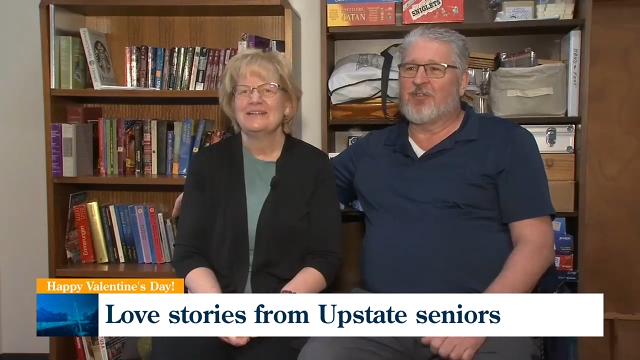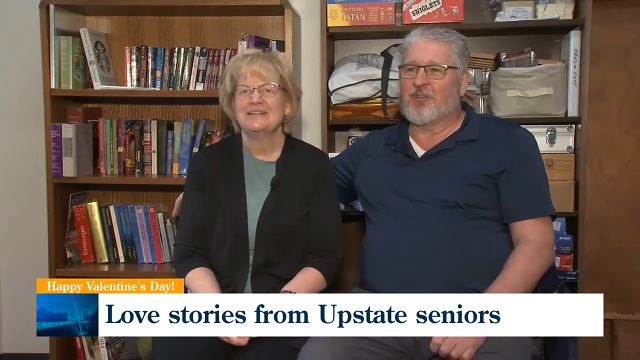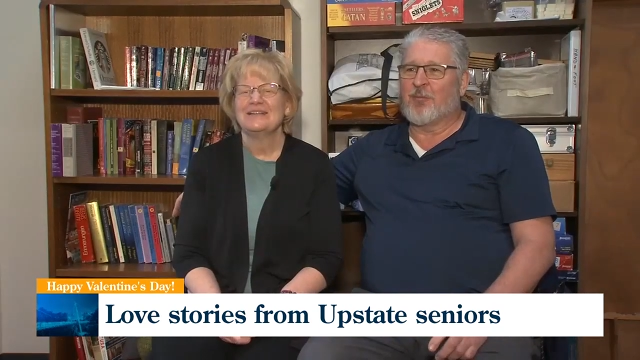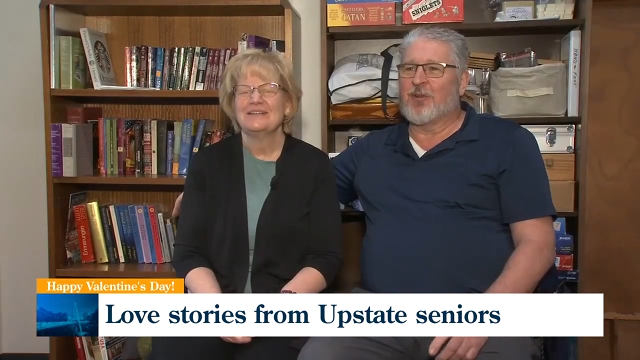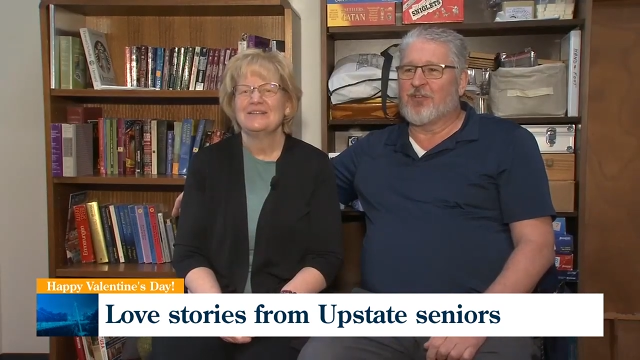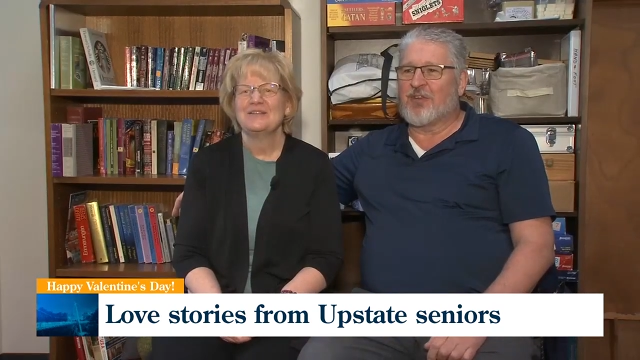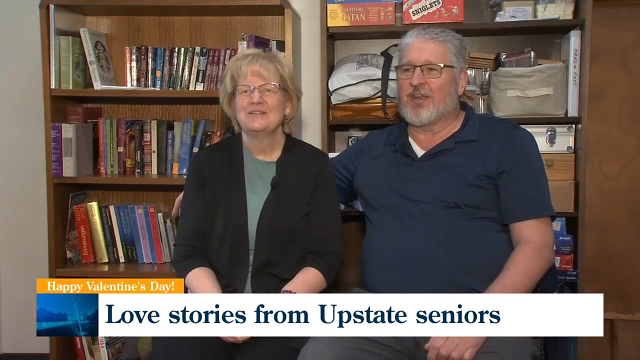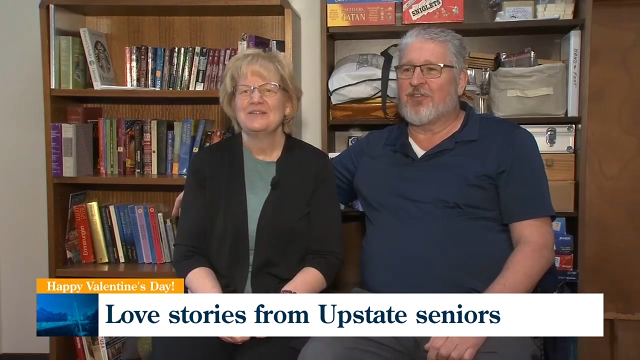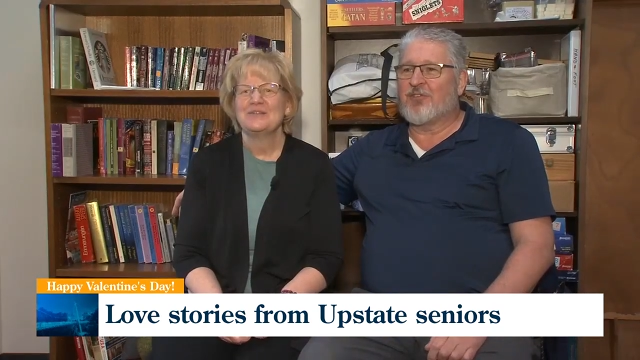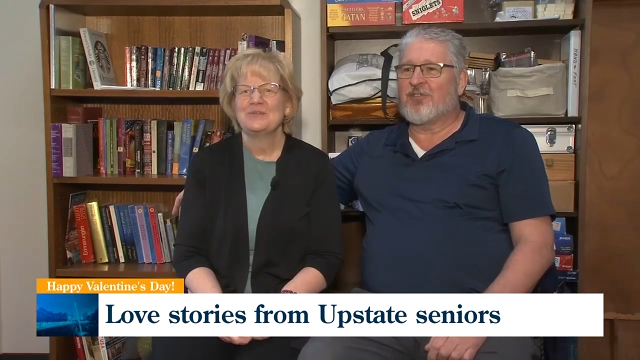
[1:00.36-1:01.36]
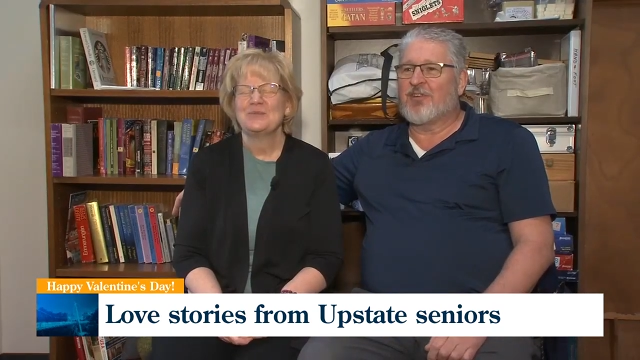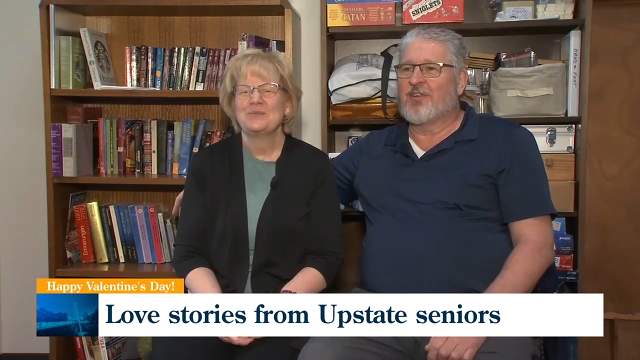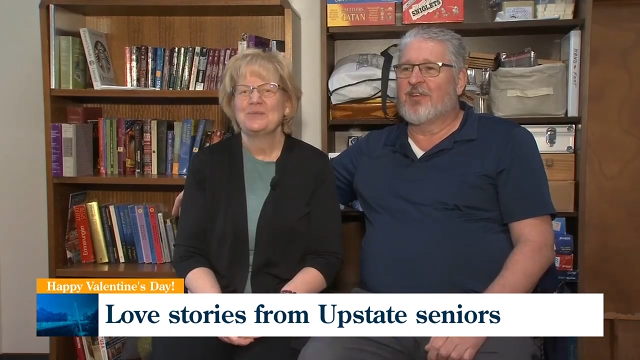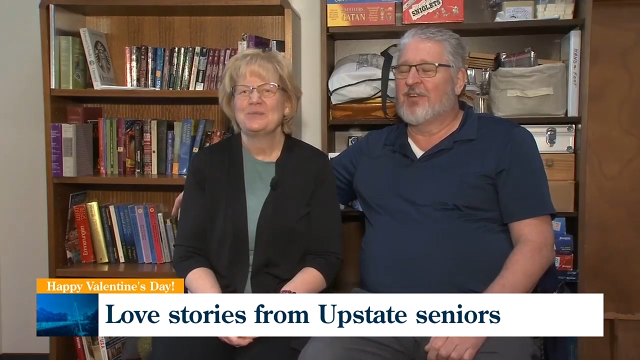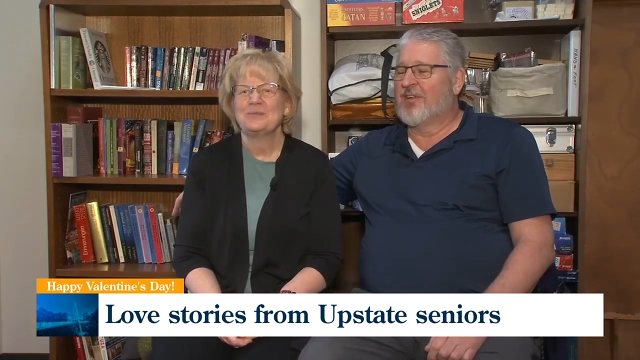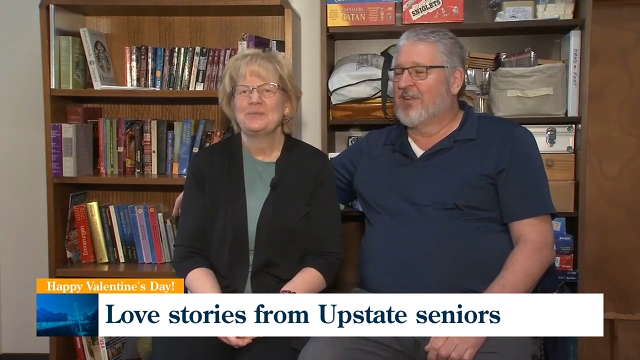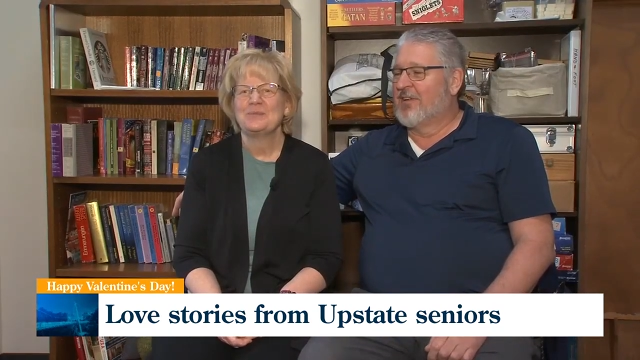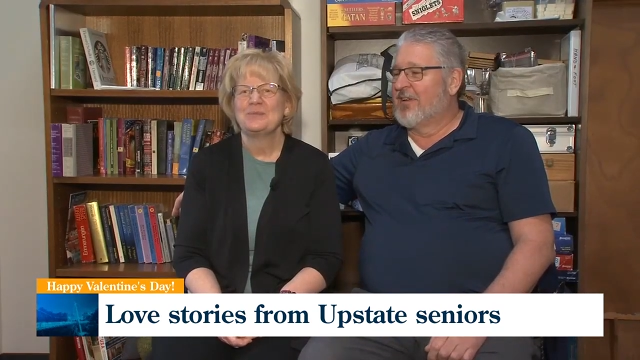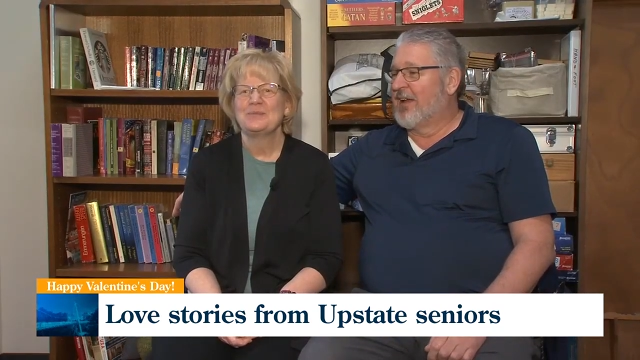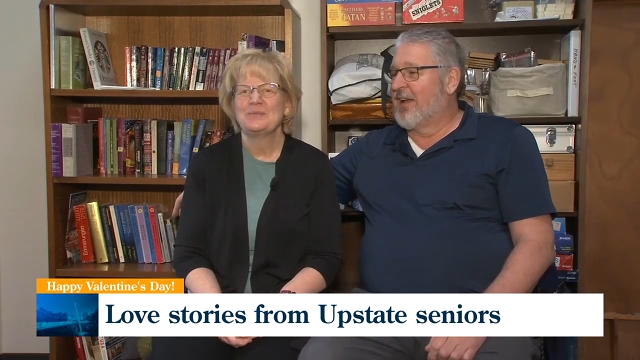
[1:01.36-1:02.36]
Speaker 1: similar tastes.
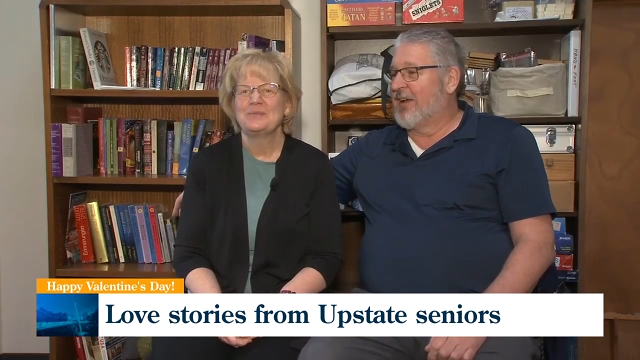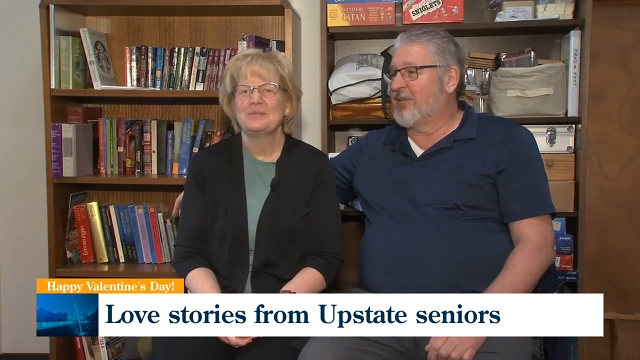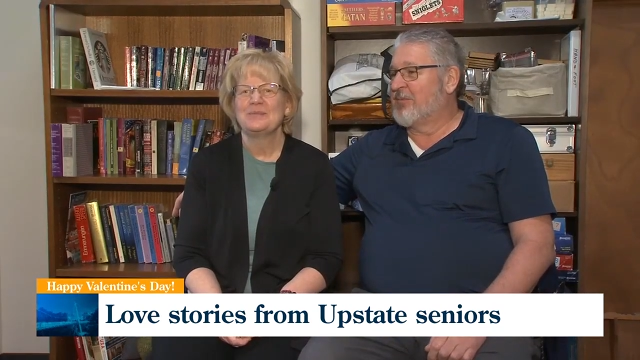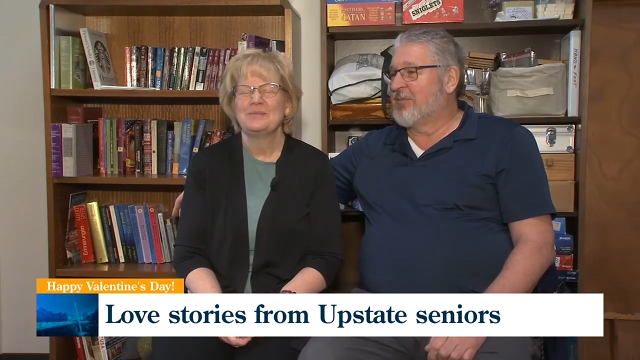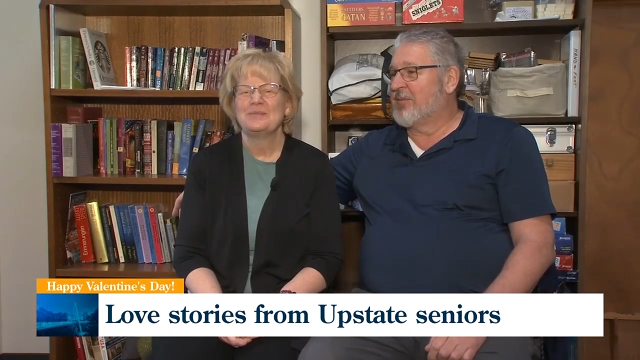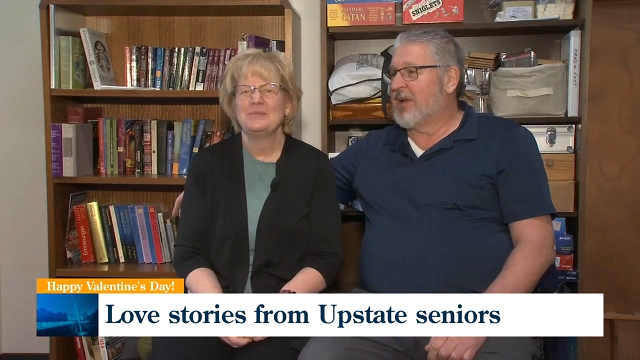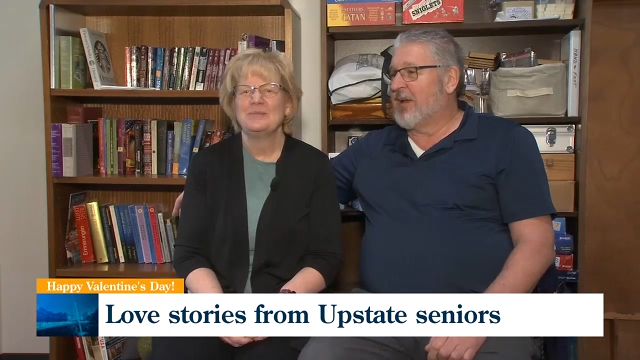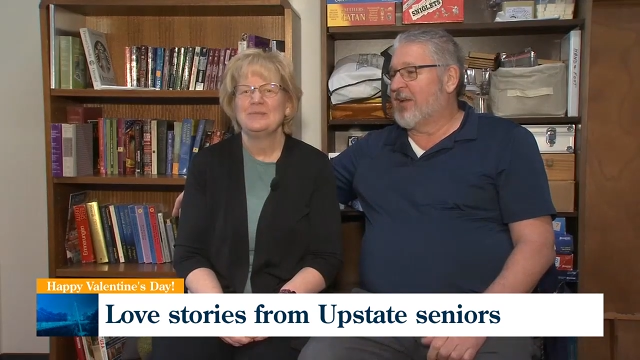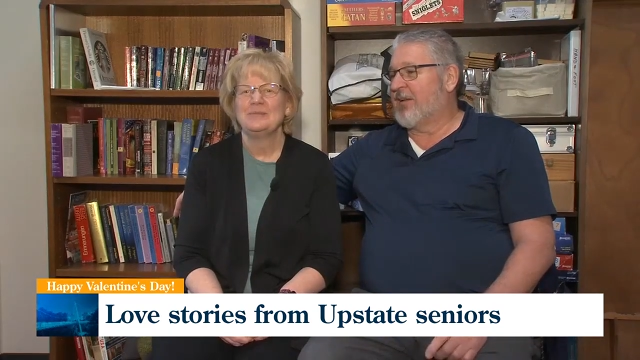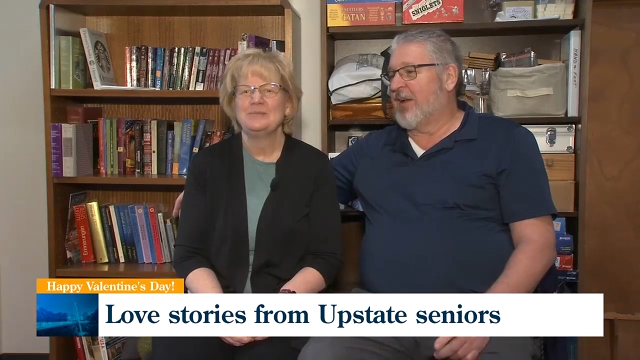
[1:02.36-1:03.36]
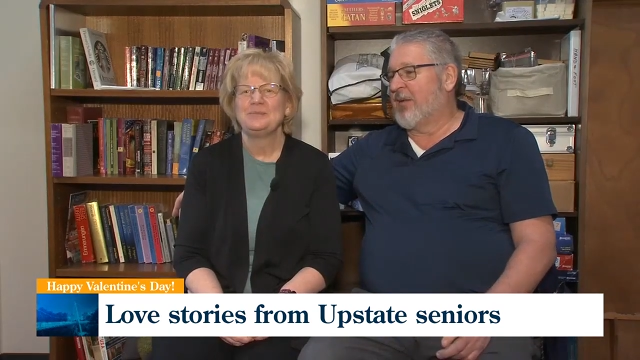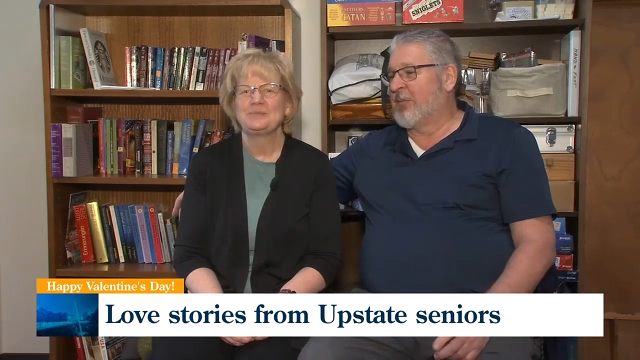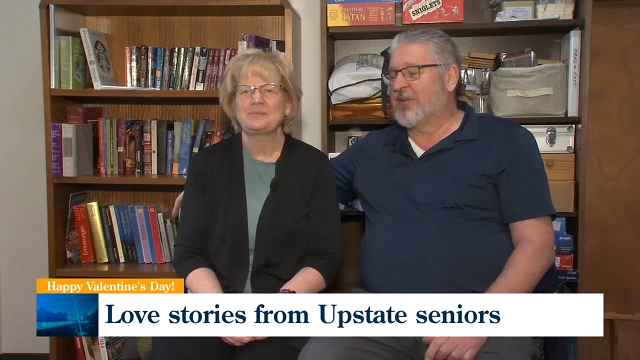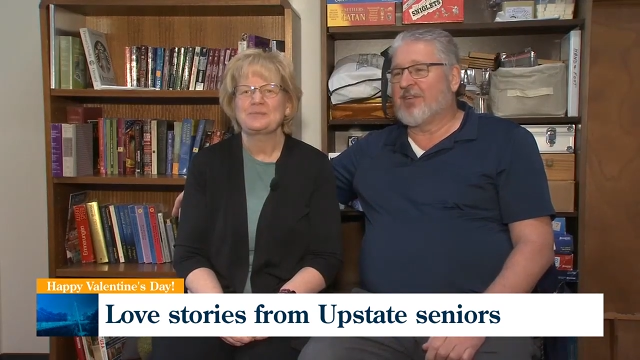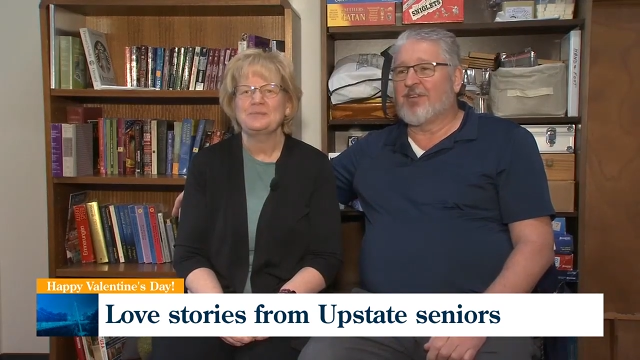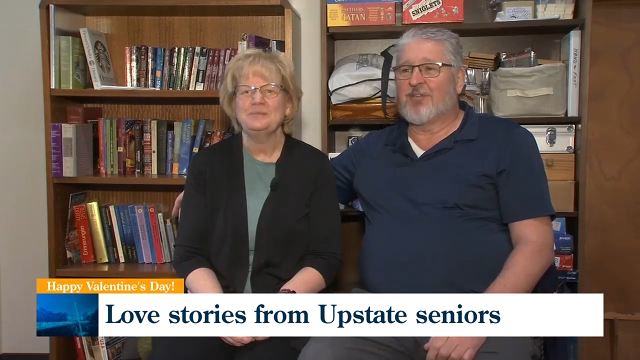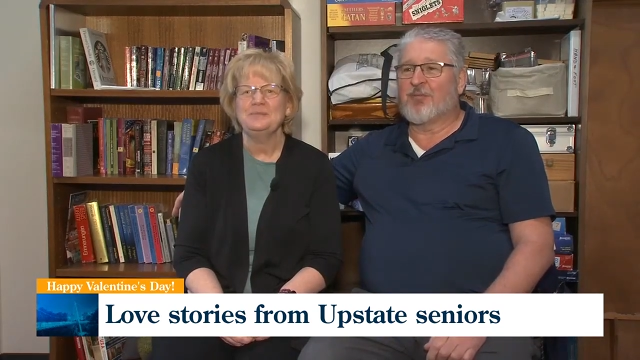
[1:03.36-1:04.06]
Mm-hmm. Uh, I, I'm into